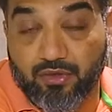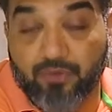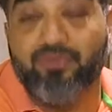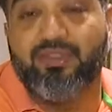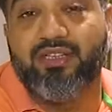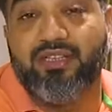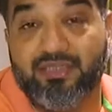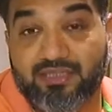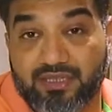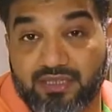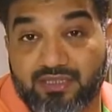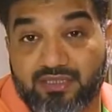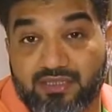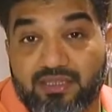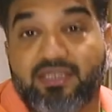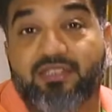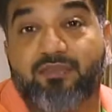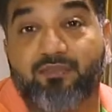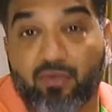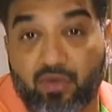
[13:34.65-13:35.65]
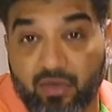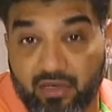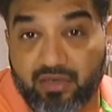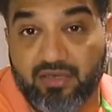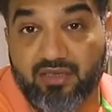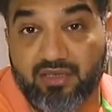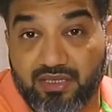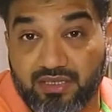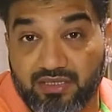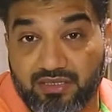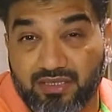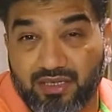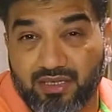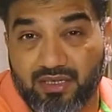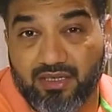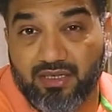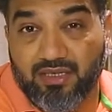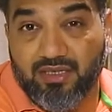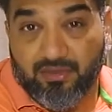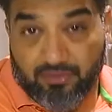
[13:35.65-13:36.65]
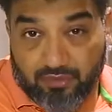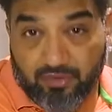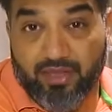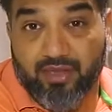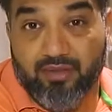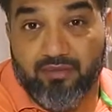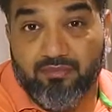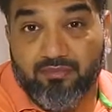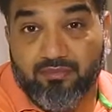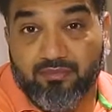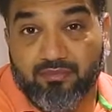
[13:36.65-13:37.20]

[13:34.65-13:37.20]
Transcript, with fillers: Of these things, these small little things. Okay?